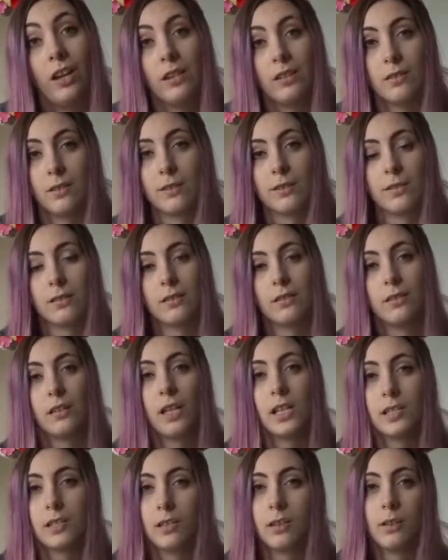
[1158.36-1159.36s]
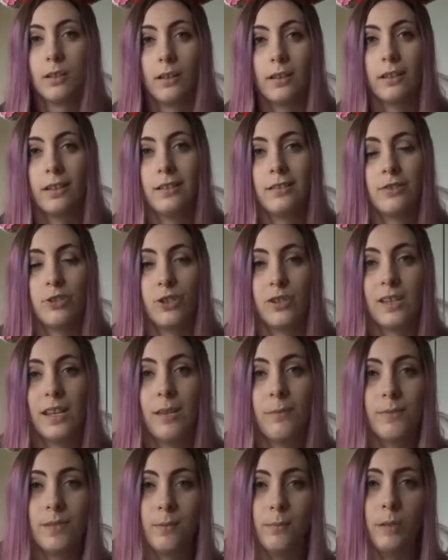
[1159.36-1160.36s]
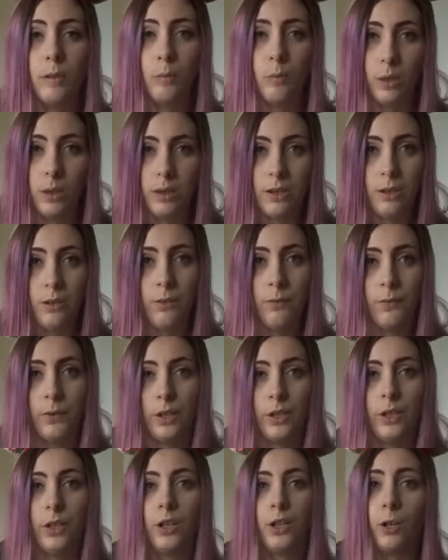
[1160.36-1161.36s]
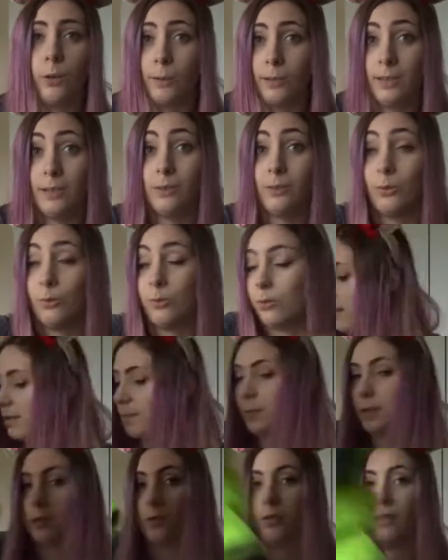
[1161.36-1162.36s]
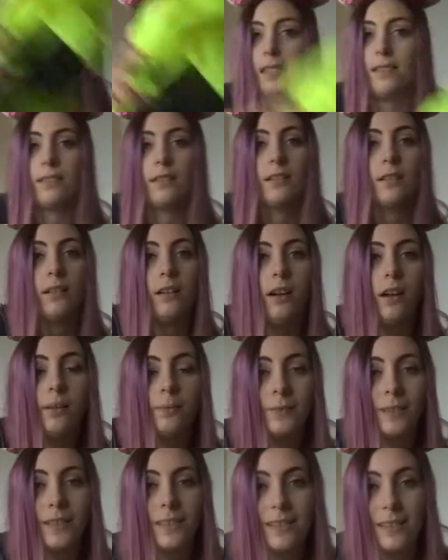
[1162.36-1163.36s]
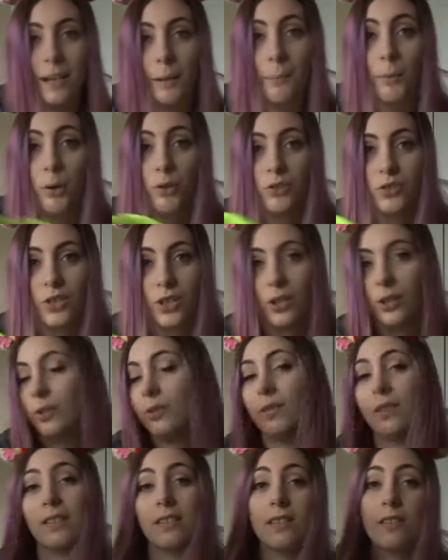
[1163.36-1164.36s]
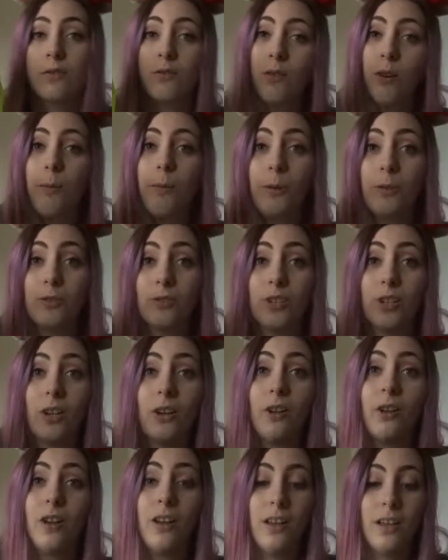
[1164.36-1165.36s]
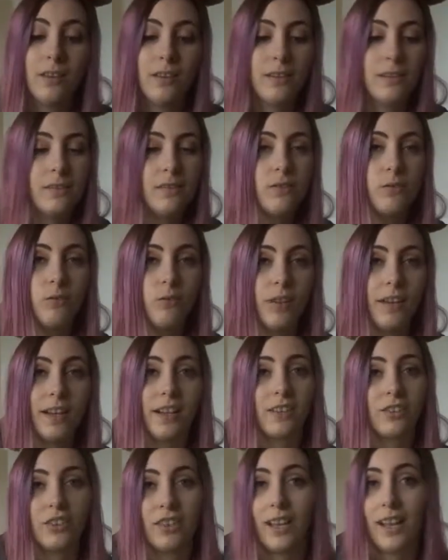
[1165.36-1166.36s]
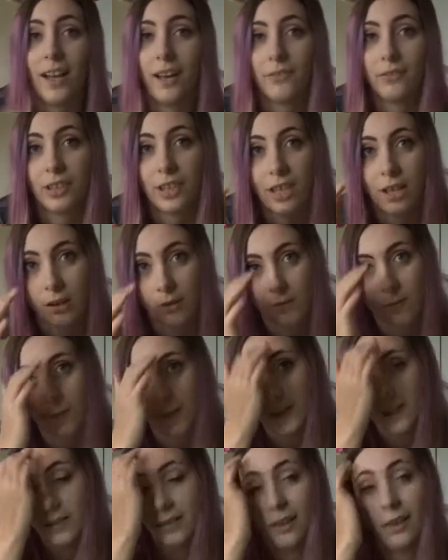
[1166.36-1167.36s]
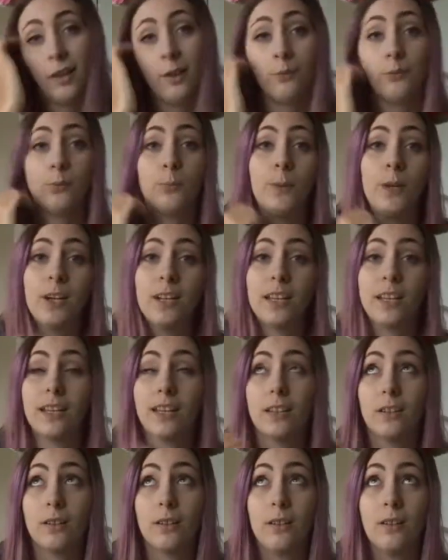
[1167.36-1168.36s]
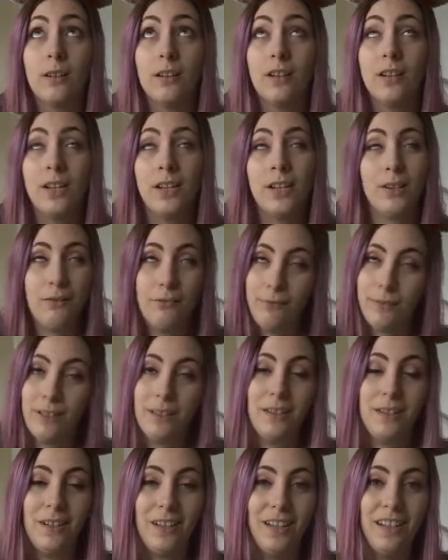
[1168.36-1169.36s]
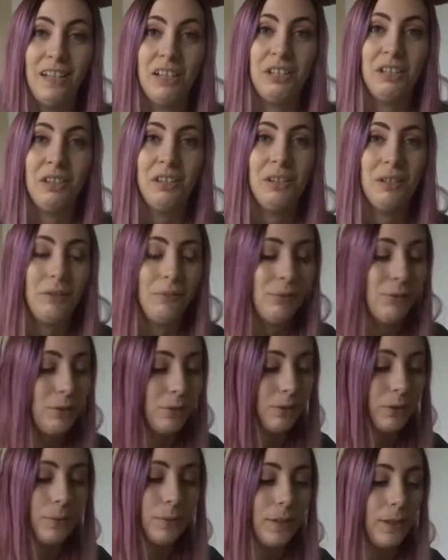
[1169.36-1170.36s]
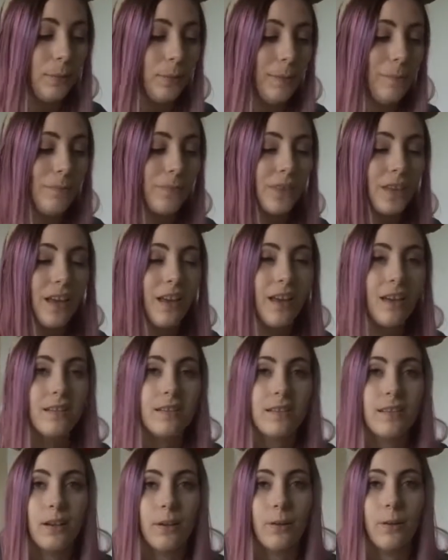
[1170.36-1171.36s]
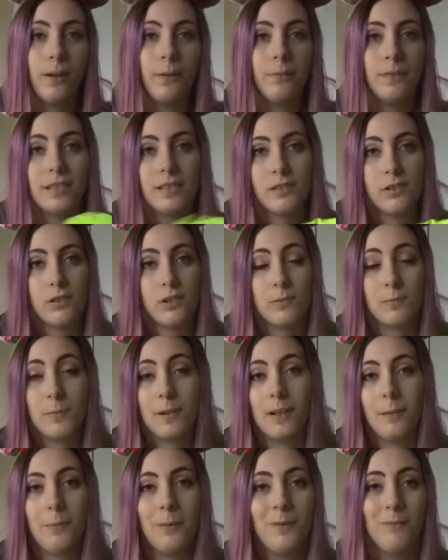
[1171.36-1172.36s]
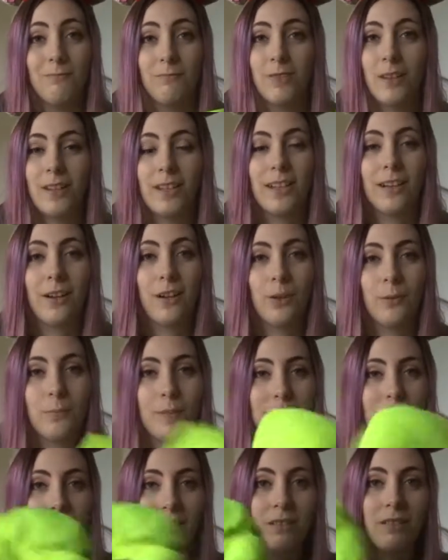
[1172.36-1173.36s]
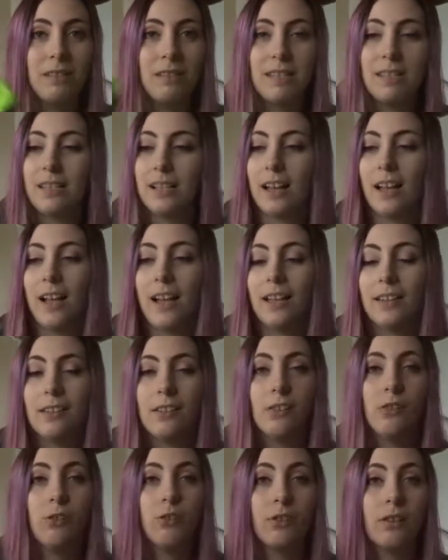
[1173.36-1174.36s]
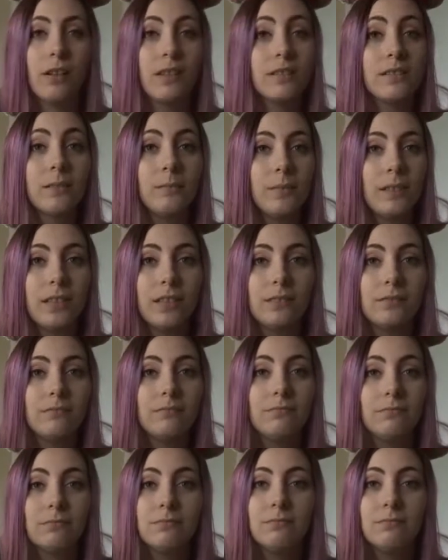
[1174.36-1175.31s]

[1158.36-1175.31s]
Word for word: So it's, it's a good idea to just keep something with you for going indoors. Last but not least, I'm going to say a poncho. This is not a poncho. This is all I actually have in the house because I left mine in our villa in Florida when I went. So um, this is just my running coat, but it's the closest thing I had that looked like something